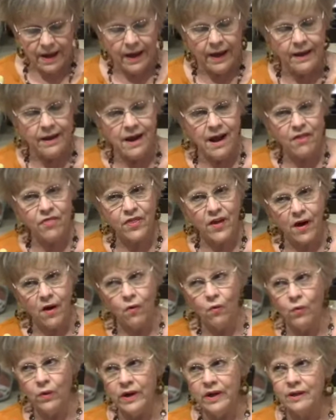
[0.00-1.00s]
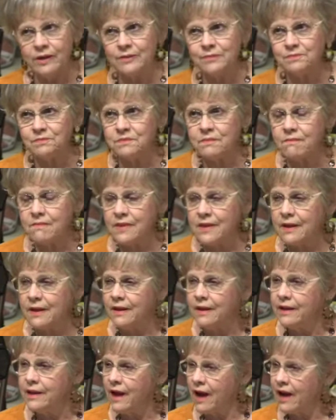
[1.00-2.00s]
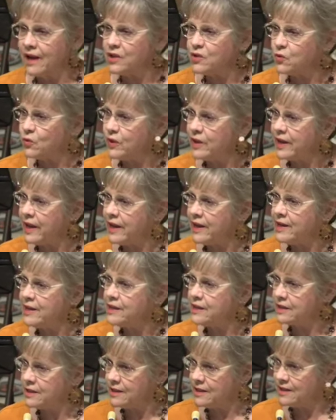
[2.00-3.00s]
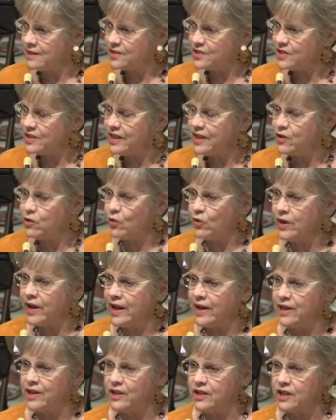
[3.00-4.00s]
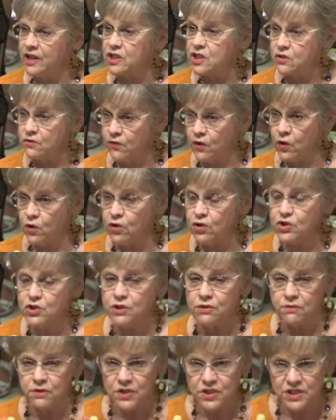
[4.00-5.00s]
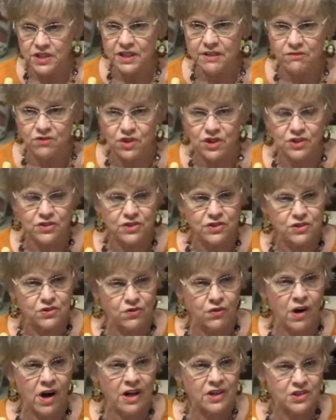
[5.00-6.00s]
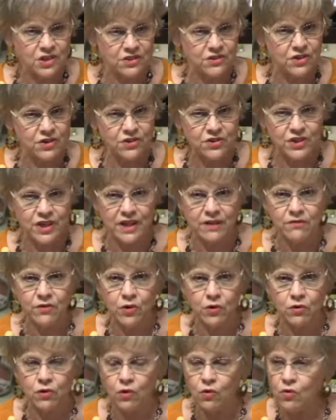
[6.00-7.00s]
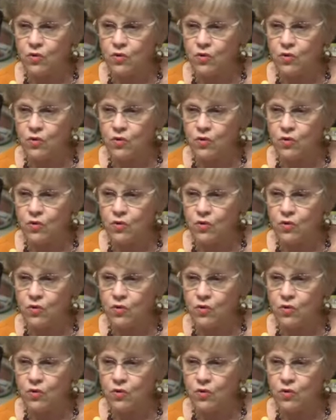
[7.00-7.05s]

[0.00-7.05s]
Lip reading: And I thought, well, God created us. He created us first to receive Jesus Christ as our Savior and